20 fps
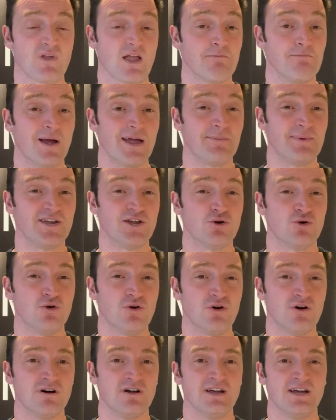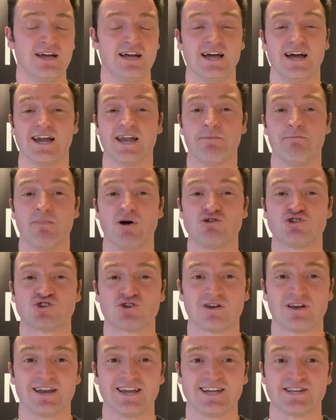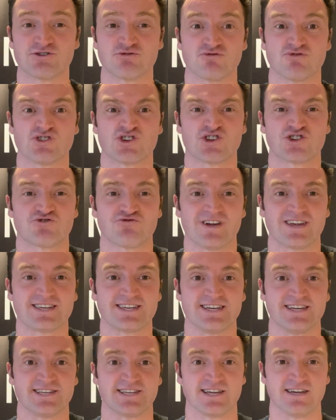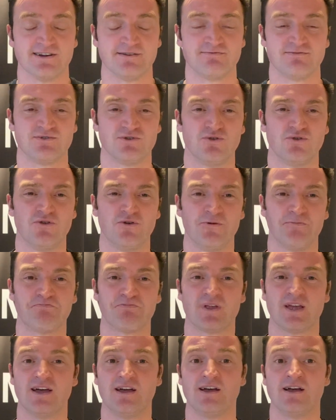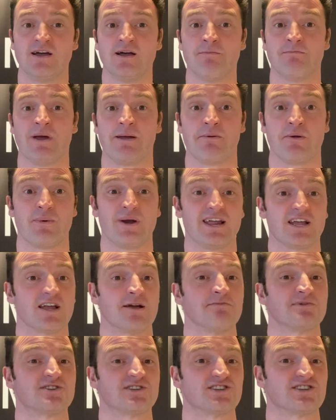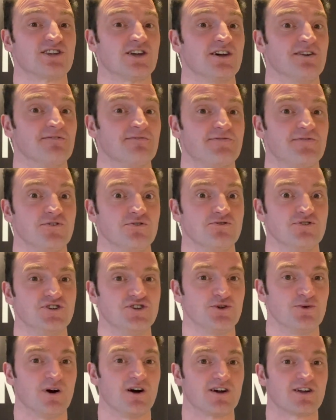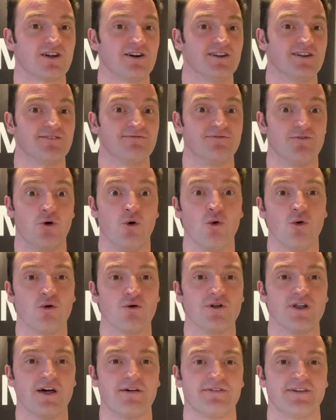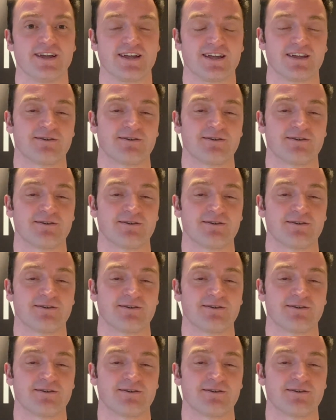Maybe you're an emotional eater or a stress eater, or maybe when it comes to certain foods, you are kind of all or nothing.